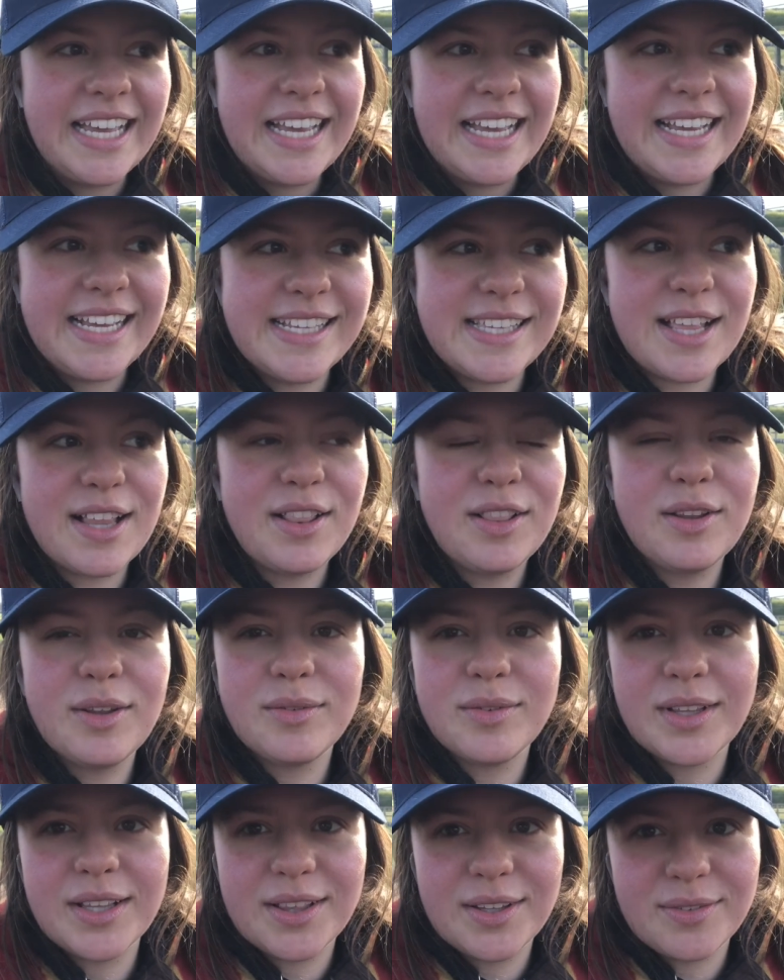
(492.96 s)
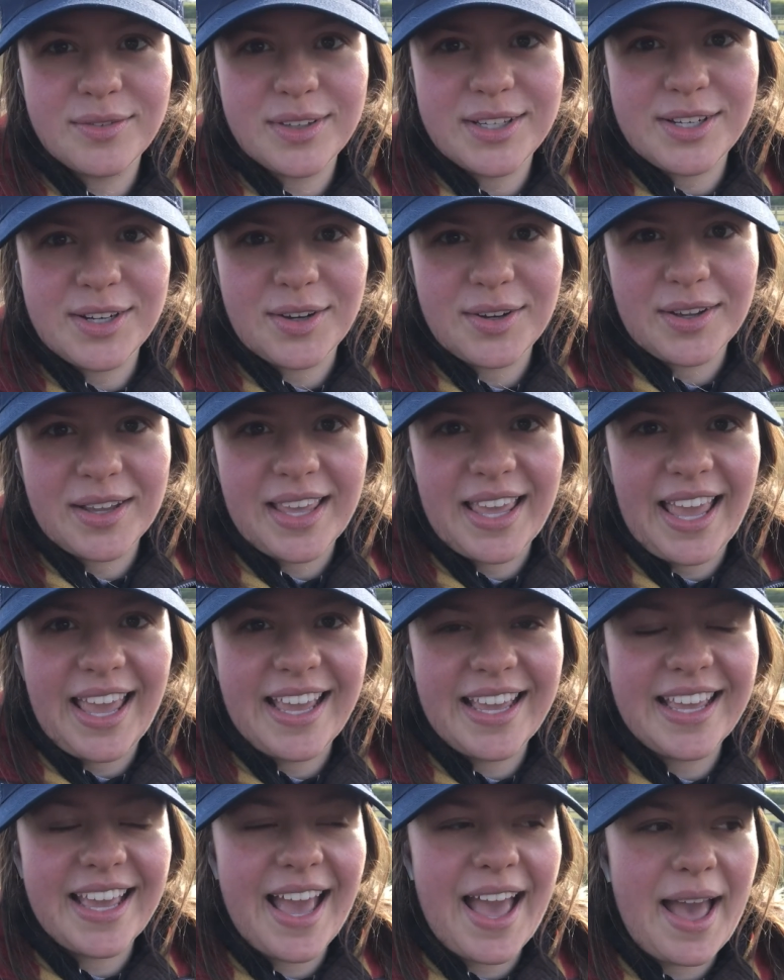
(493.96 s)
He's a lovely, lovely
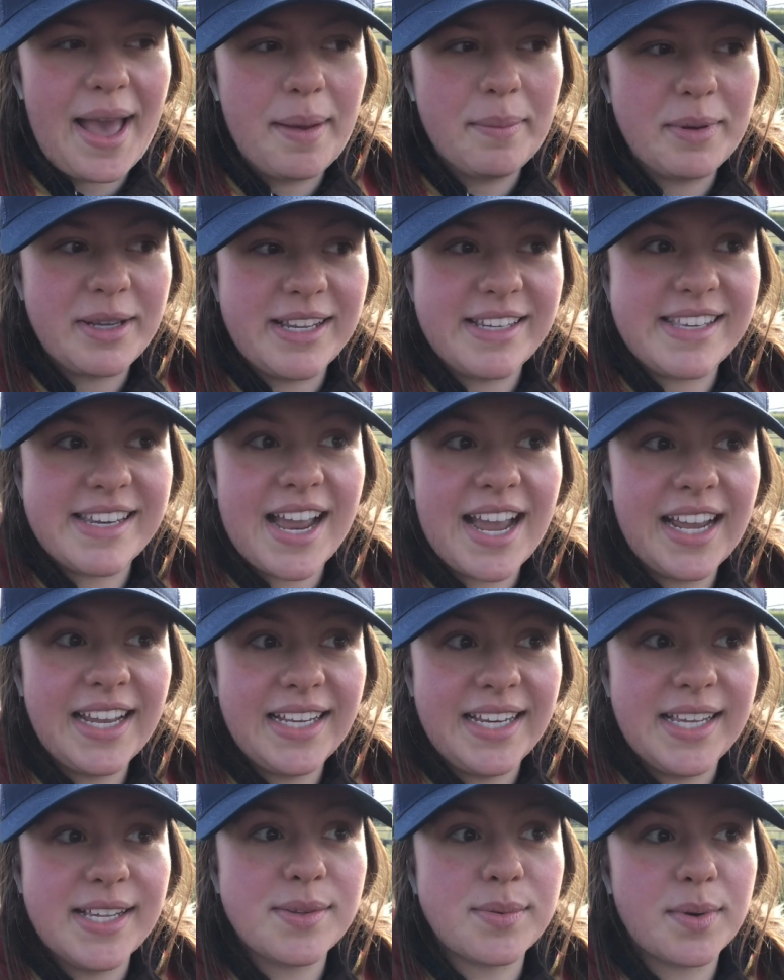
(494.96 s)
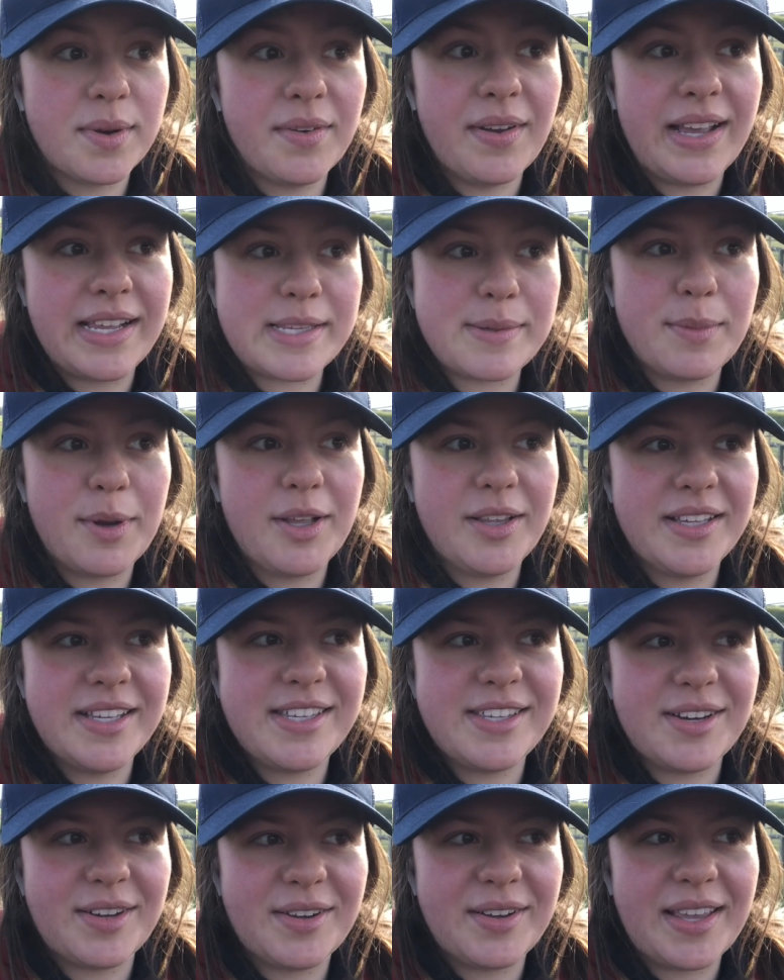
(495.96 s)
donkey. He's tiny. He's one of our
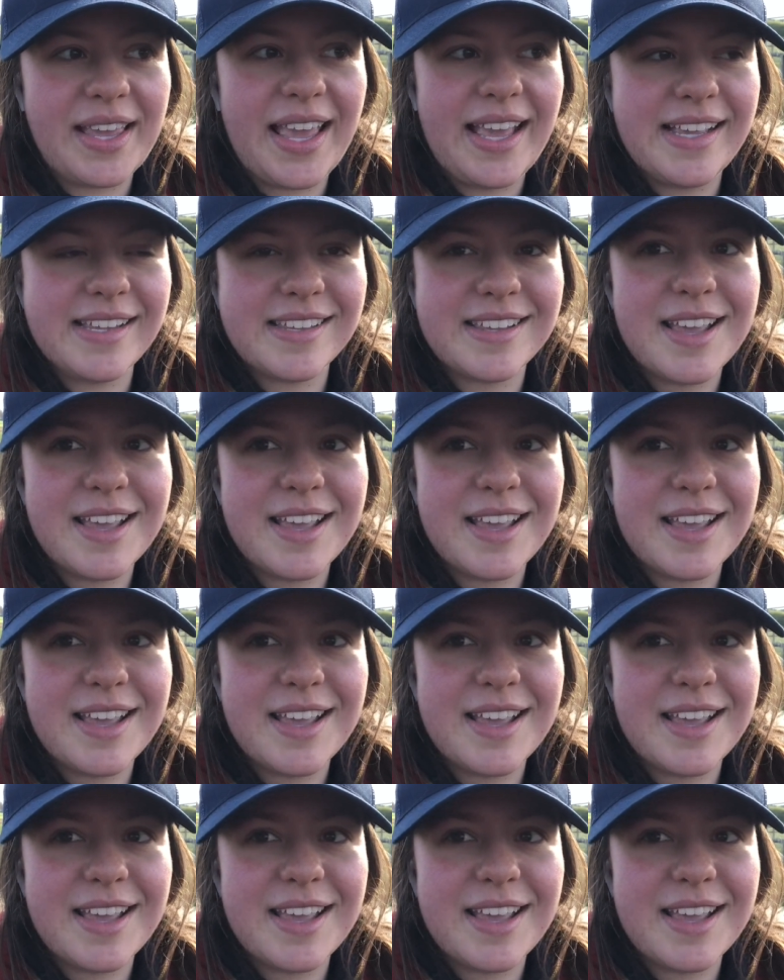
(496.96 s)
smallest donkeys.